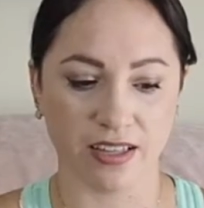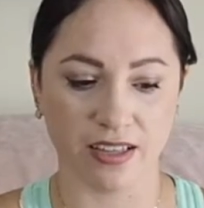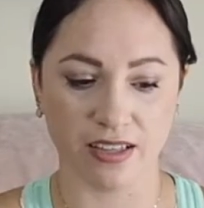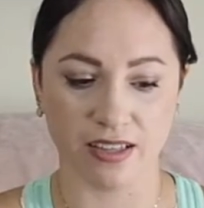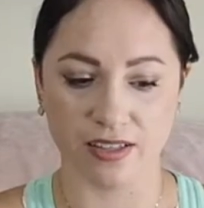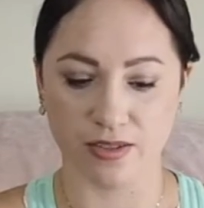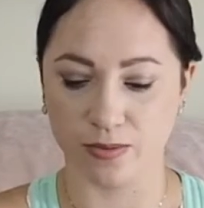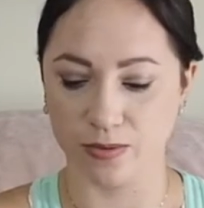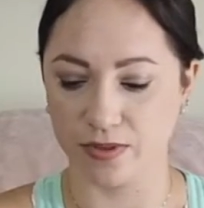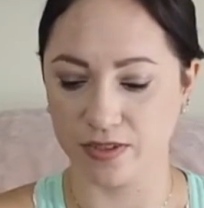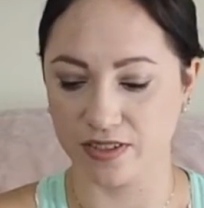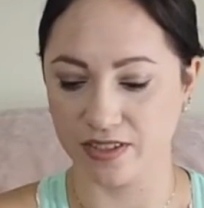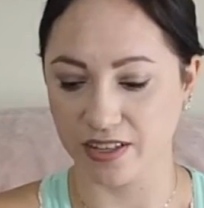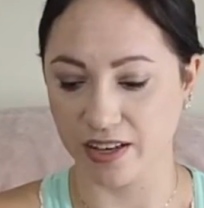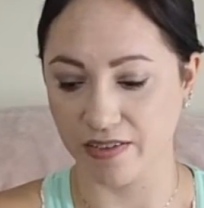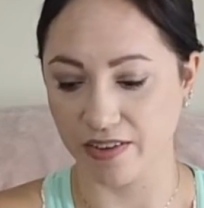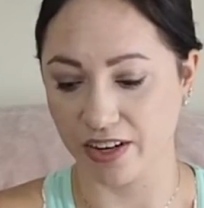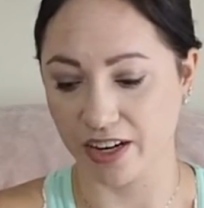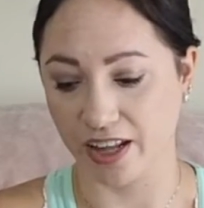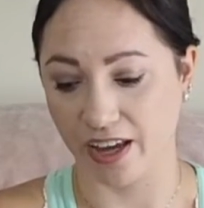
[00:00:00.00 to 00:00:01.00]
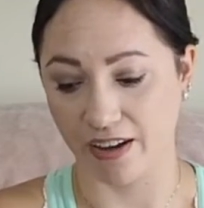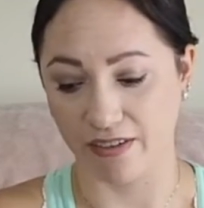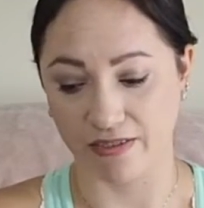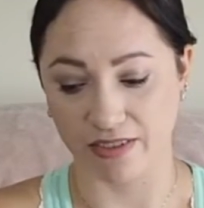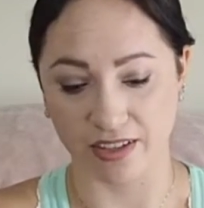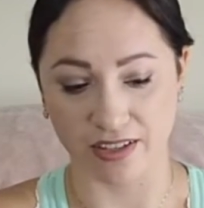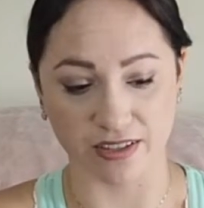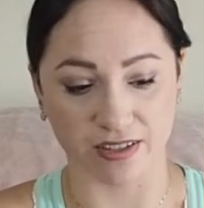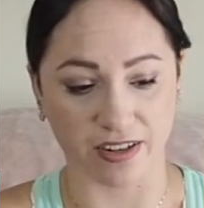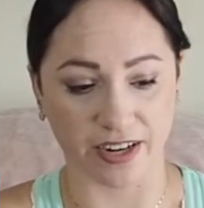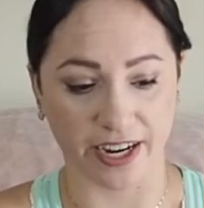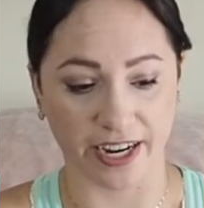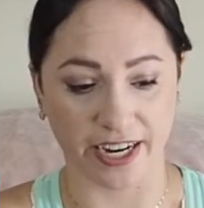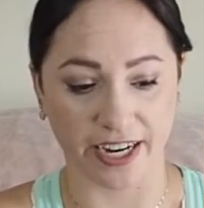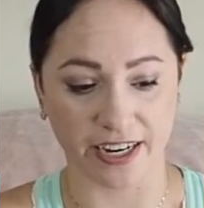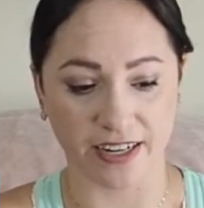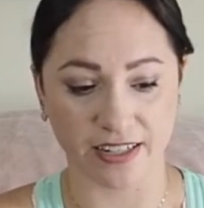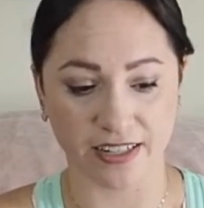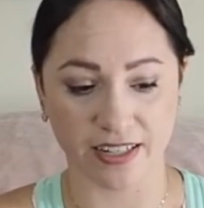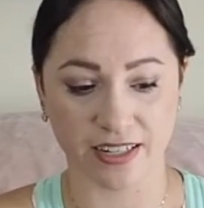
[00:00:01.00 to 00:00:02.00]
This was 7.5. These are
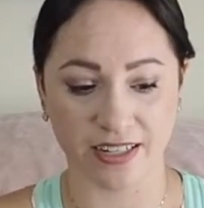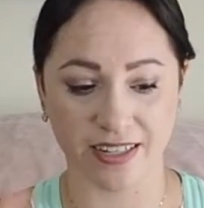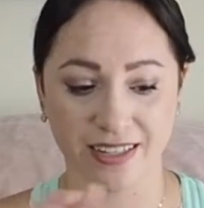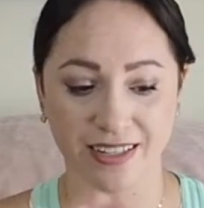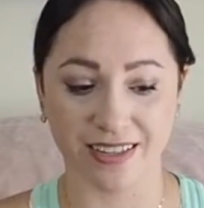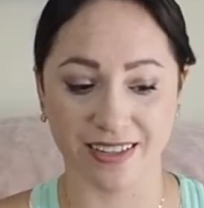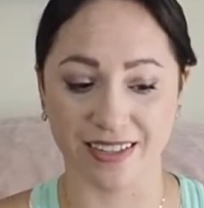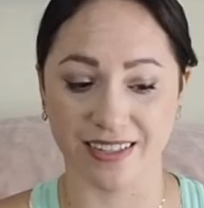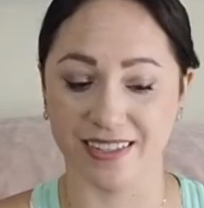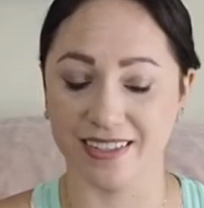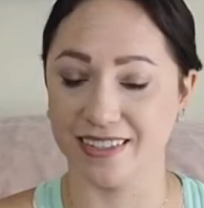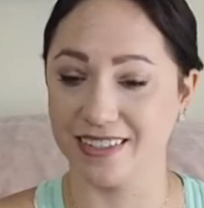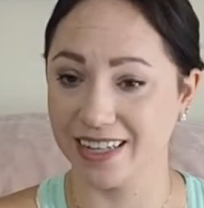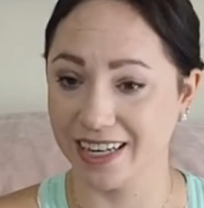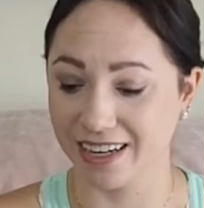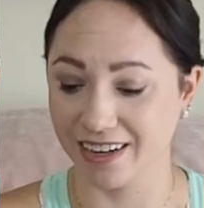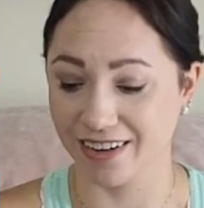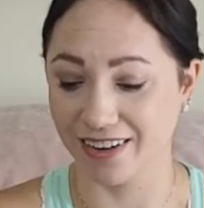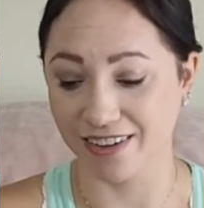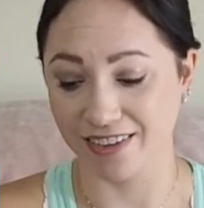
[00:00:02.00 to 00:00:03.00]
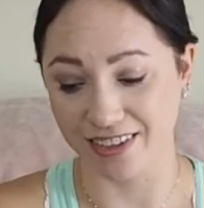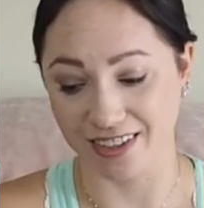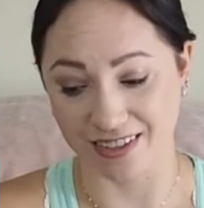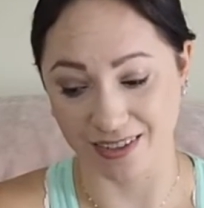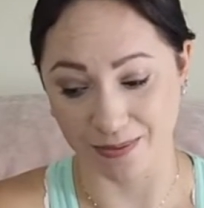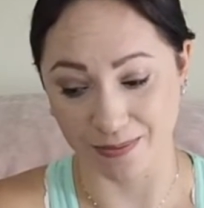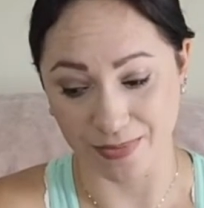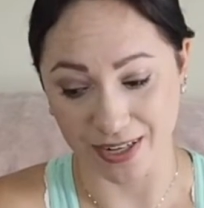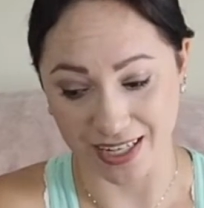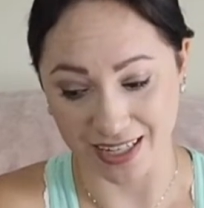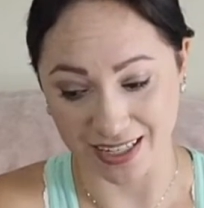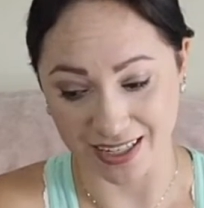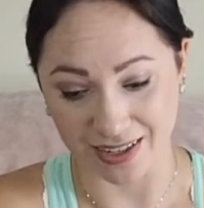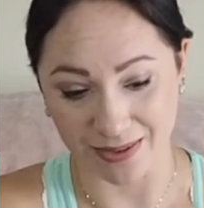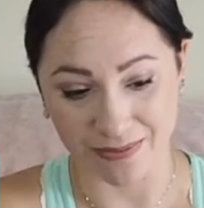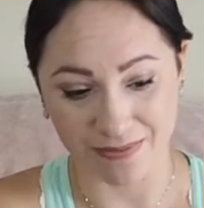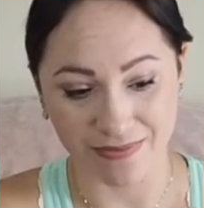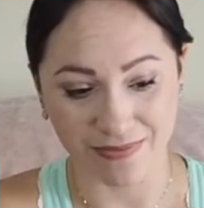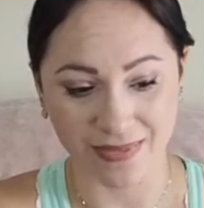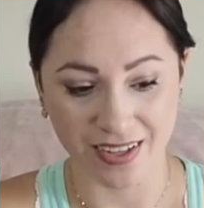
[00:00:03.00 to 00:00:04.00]
8. This is narrow. These are
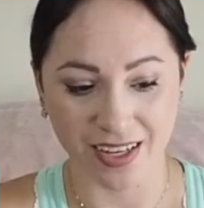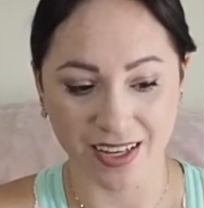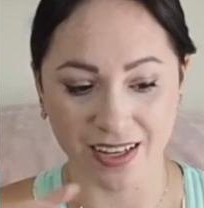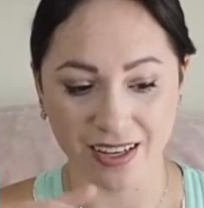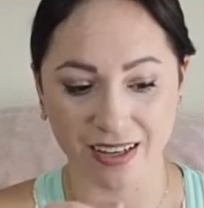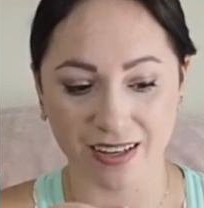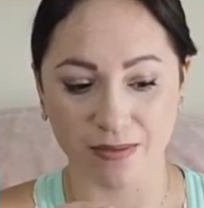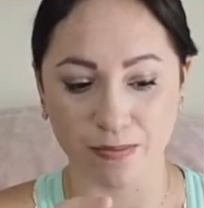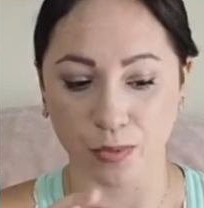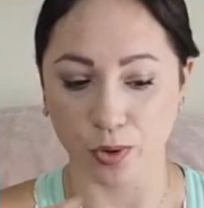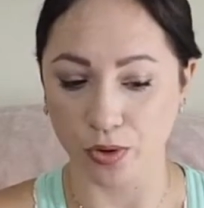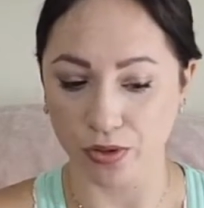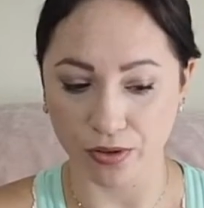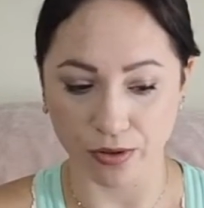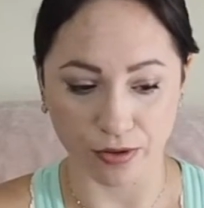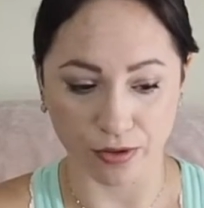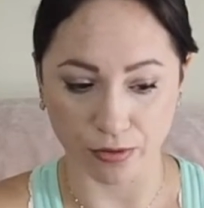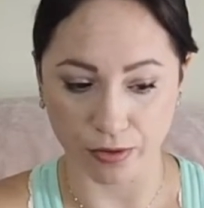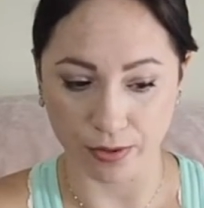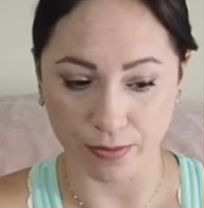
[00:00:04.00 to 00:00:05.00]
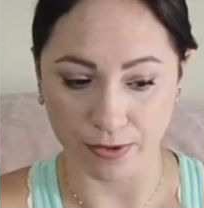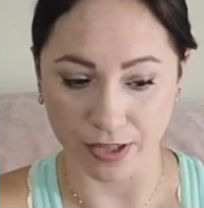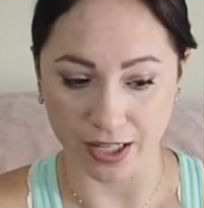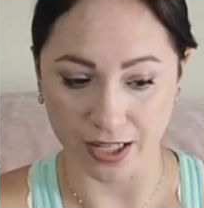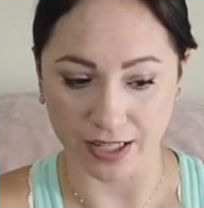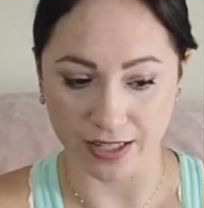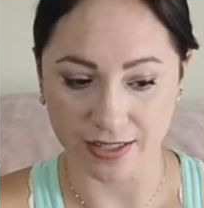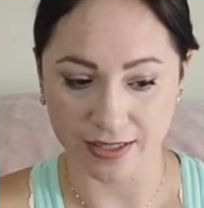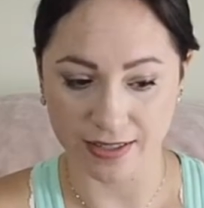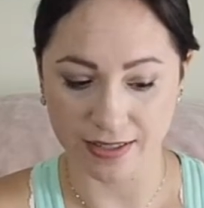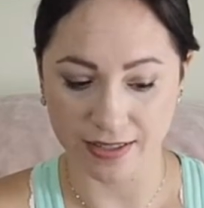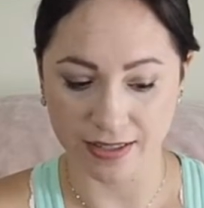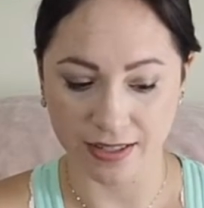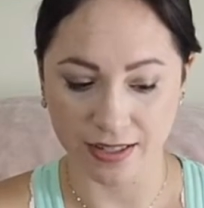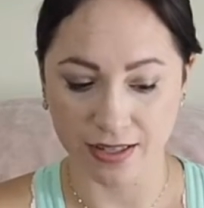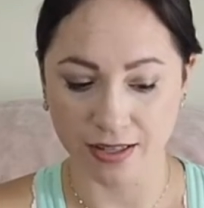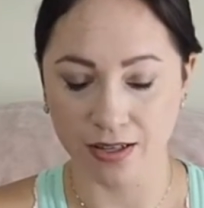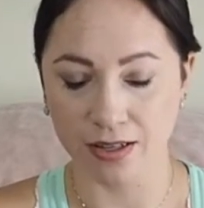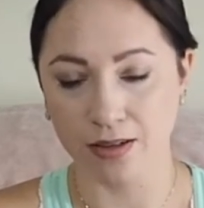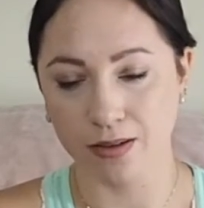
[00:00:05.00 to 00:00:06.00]
medium. Both are 3+.
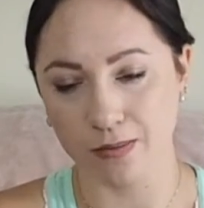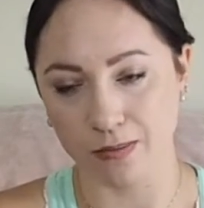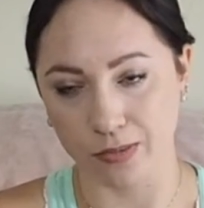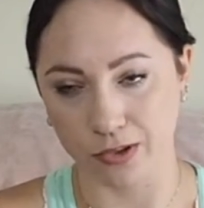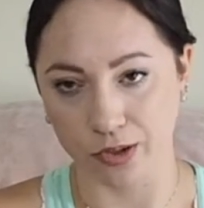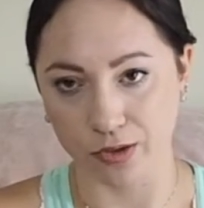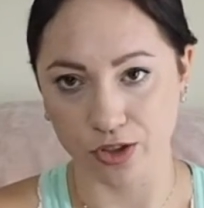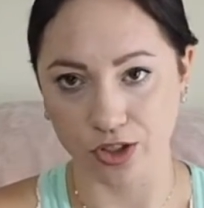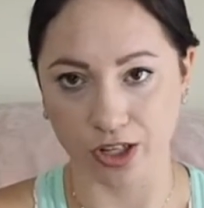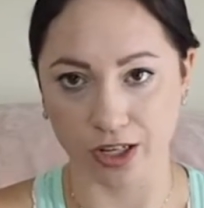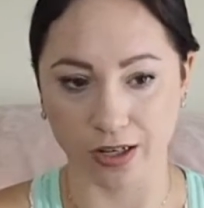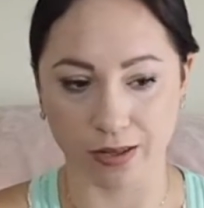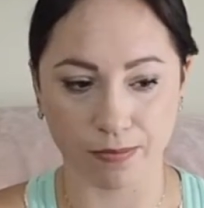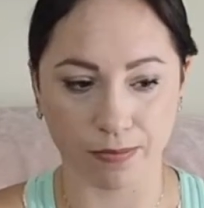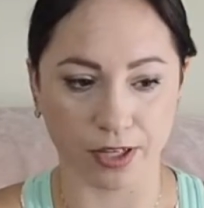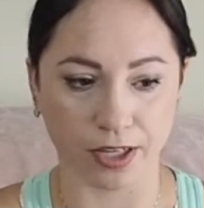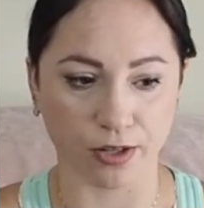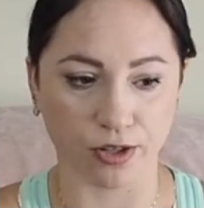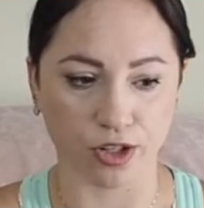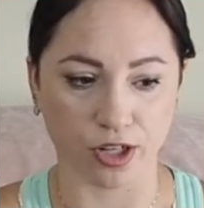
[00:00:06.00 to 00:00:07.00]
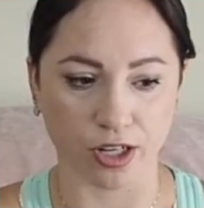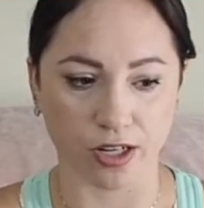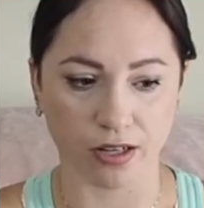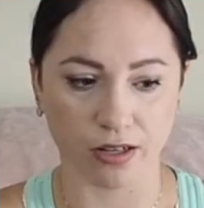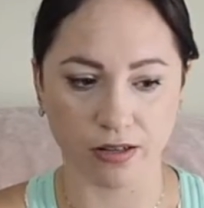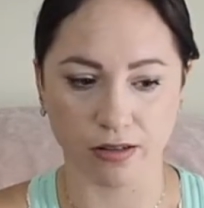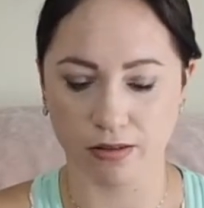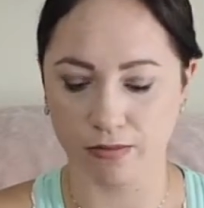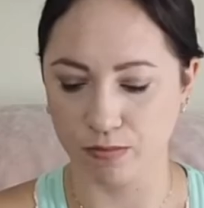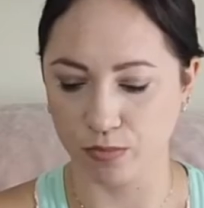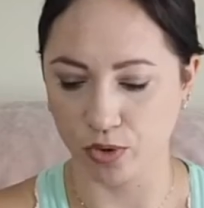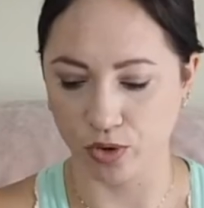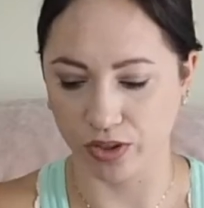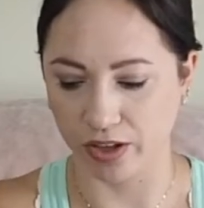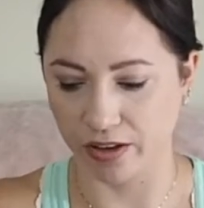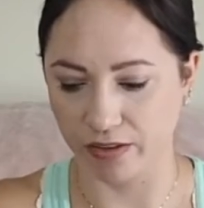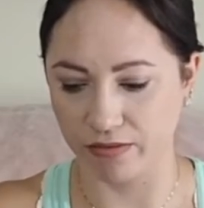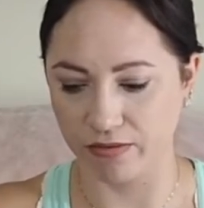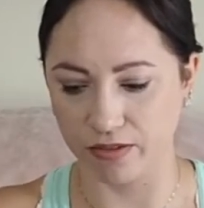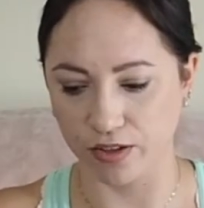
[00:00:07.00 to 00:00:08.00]
Blue shank, pink shank. Both
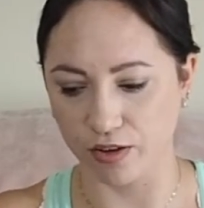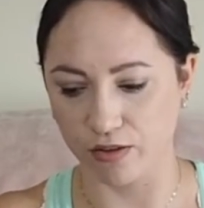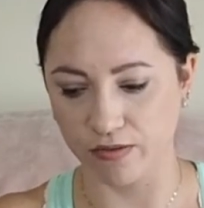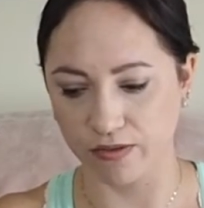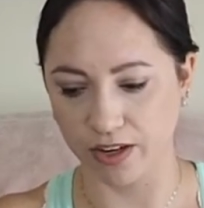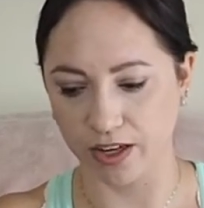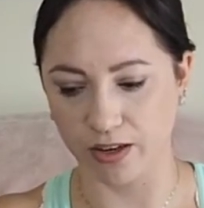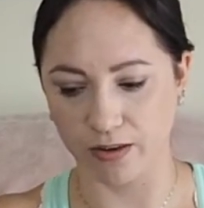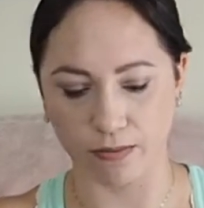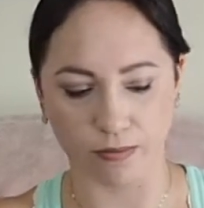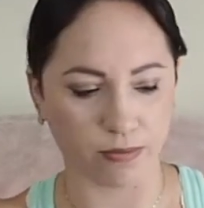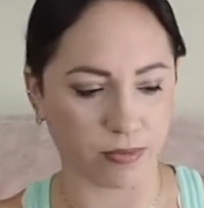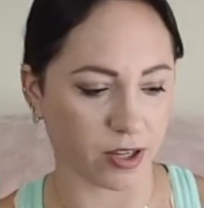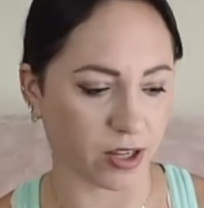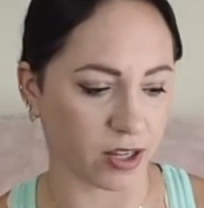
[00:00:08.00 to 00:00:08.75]
have low vamp.